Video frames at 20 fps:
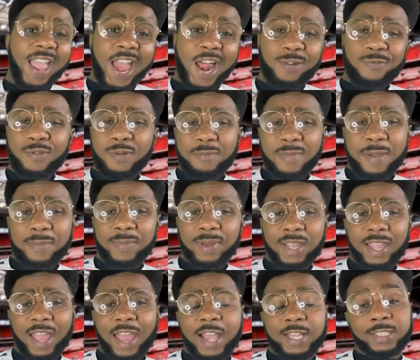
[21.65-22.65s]
And remember,
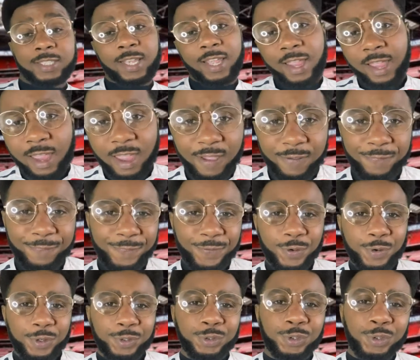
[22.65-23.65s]
guys, if
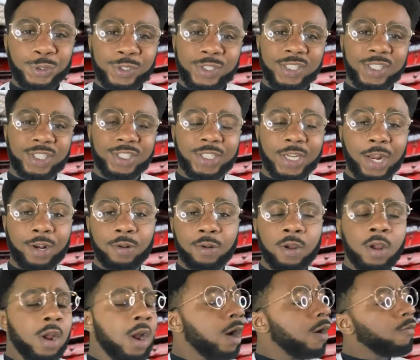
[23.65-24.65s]
you're new to this channel,